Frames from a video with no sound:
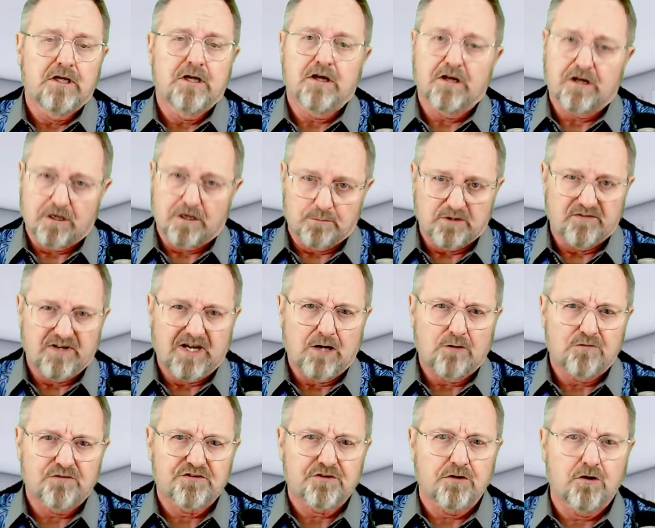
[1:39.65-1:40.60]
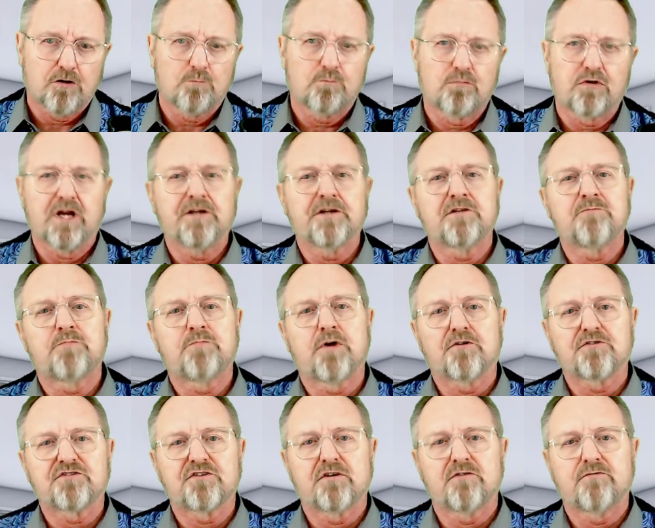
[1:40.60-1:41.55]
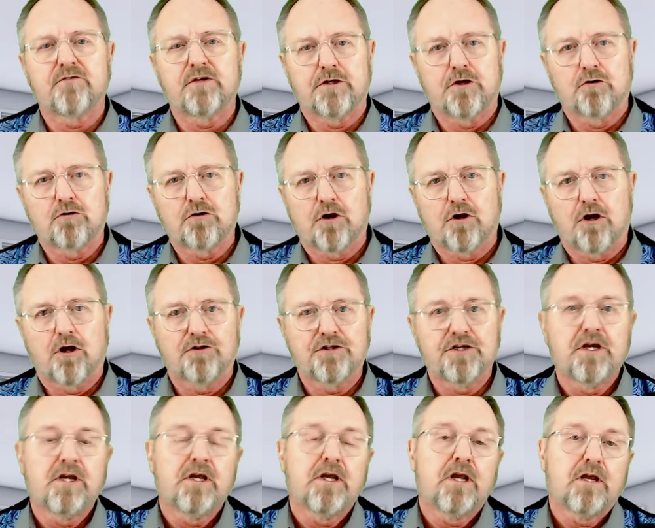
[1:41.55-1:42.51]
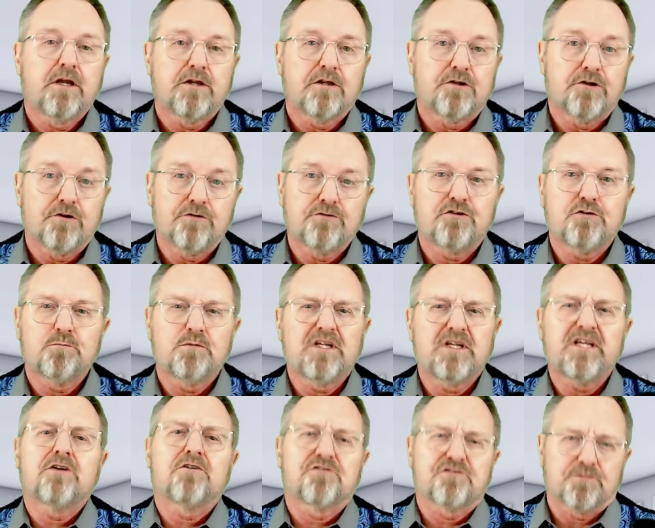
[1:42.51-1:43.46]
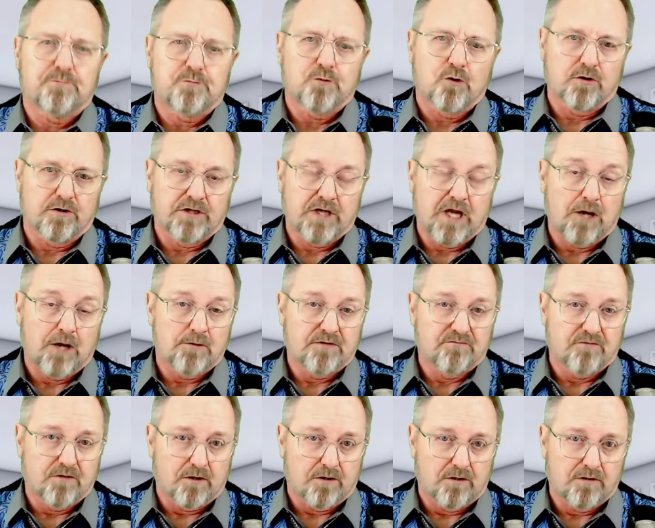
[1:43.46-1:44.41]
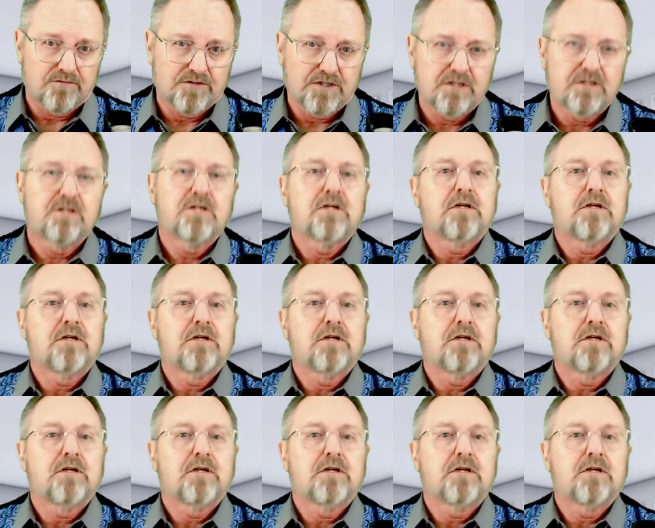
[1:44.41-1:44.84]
A couple of hours ago, Brendan posted a video called YouTube Legal Support Now Involved,